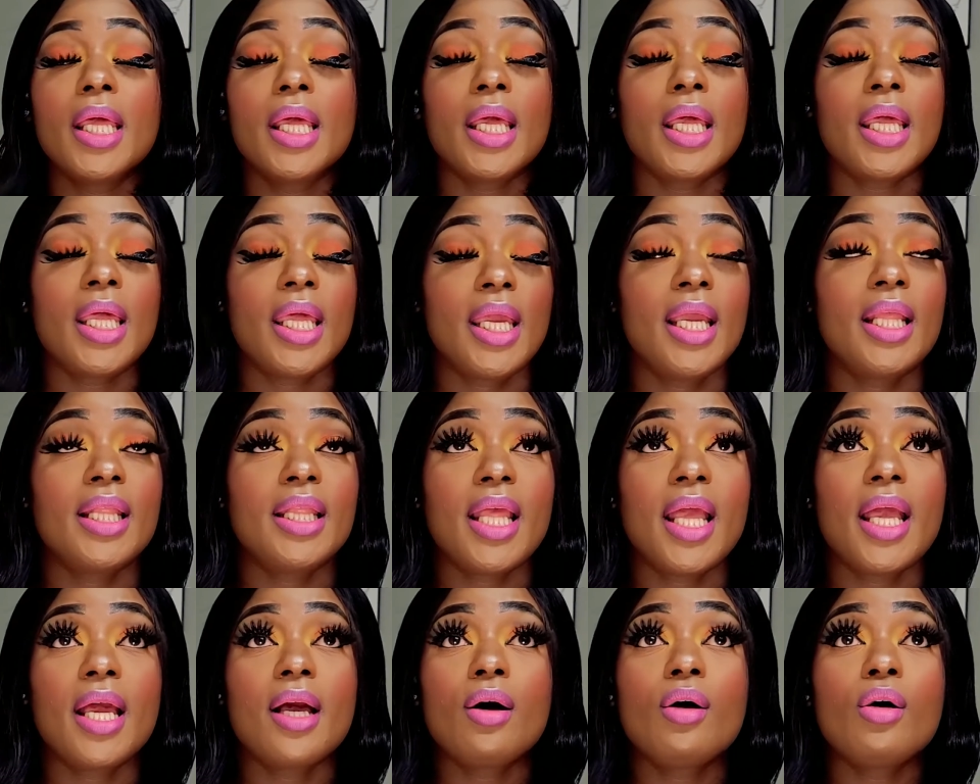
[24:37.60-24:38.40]
and
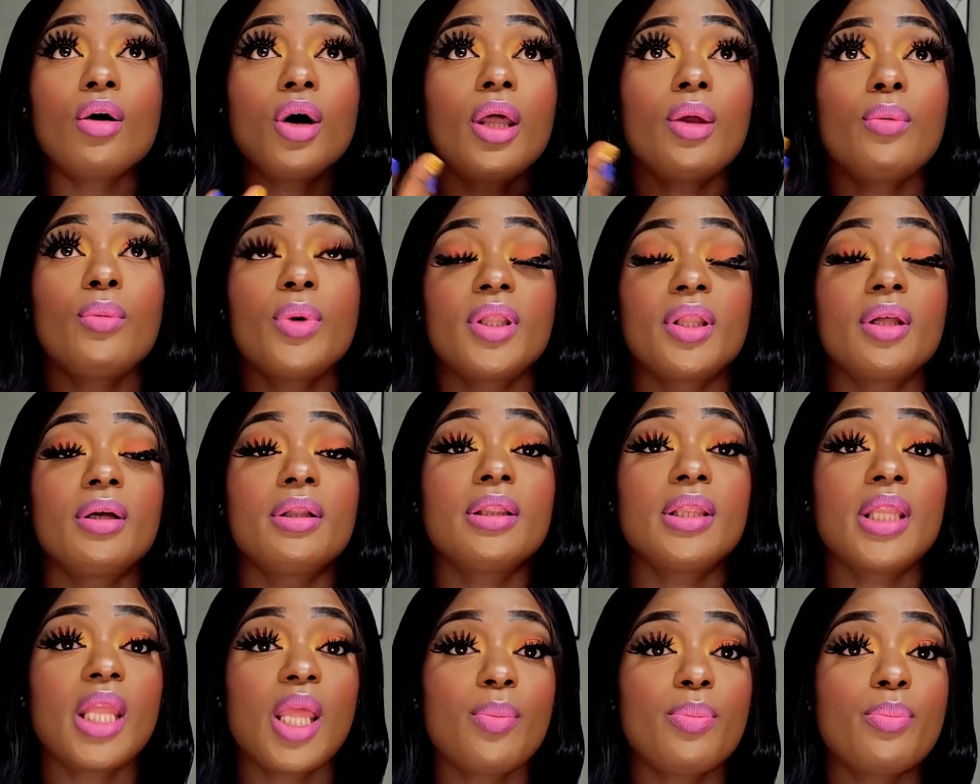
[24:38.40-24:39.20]
then going with a
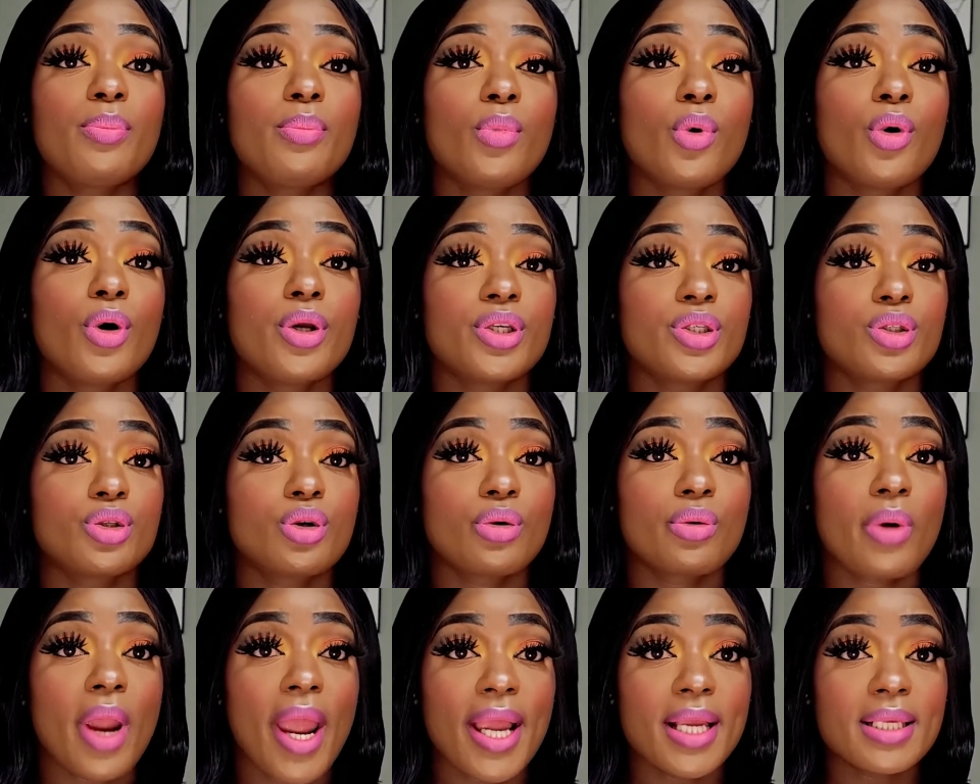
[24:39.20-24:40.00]
lip
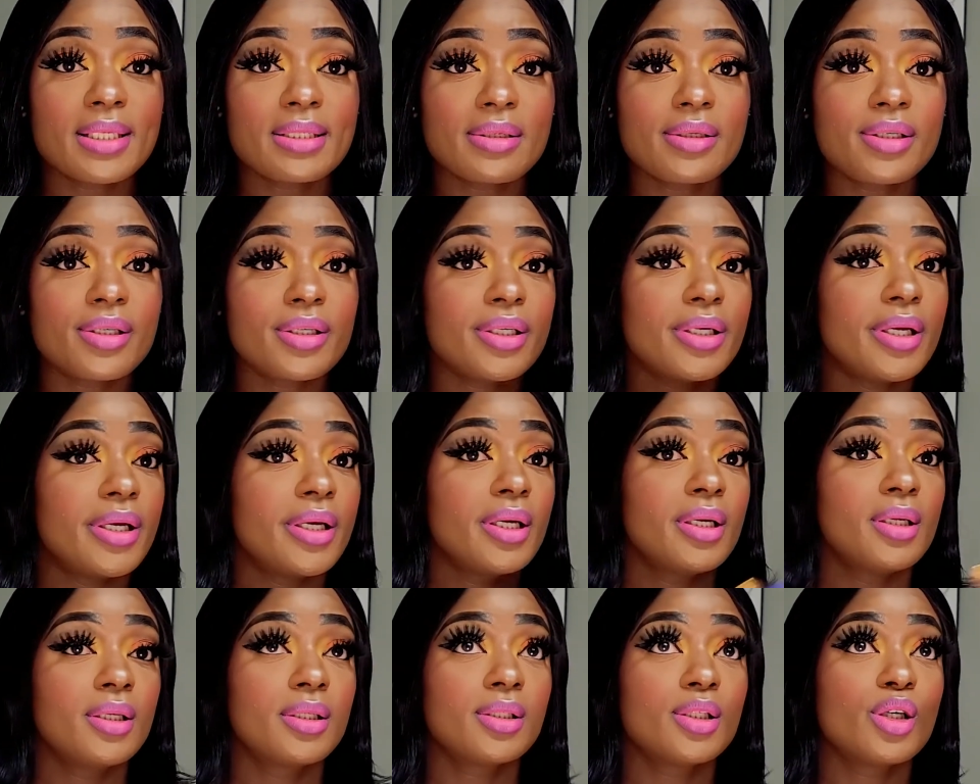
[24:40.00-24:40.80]
moisturizer
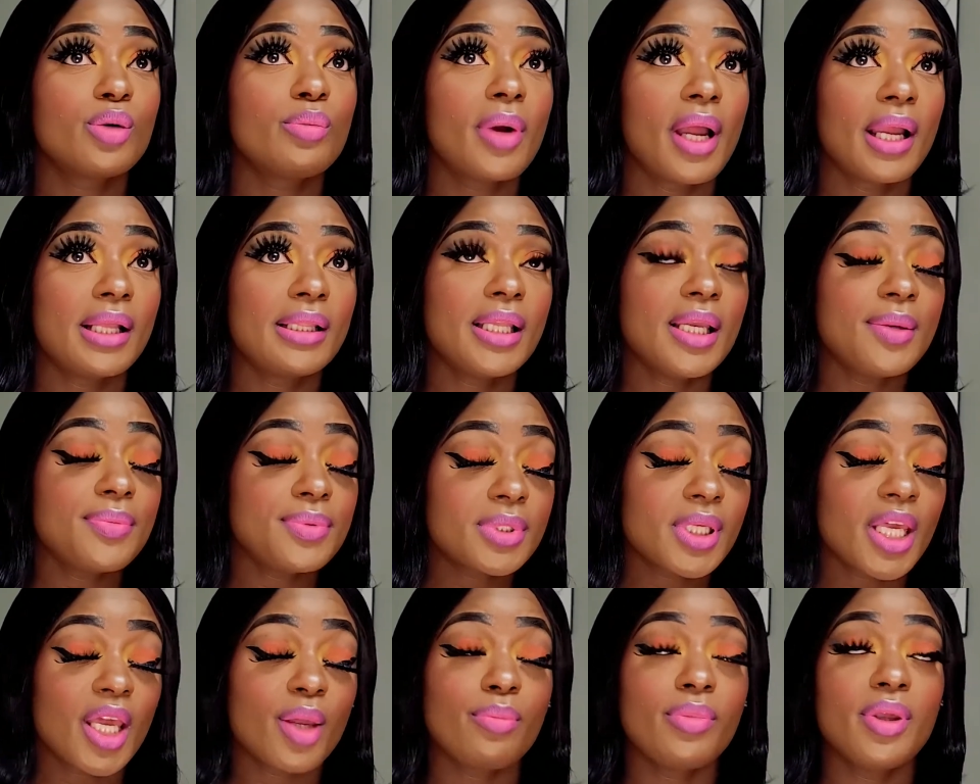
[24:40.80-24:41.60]
so my lips
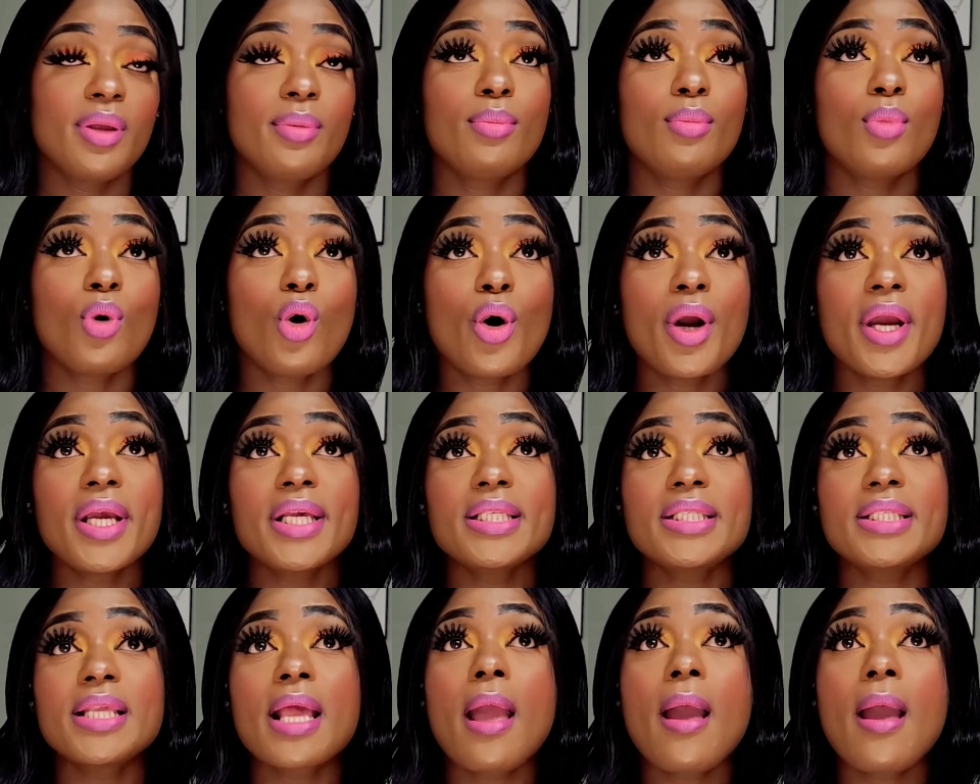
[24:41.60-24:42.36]
can be moist.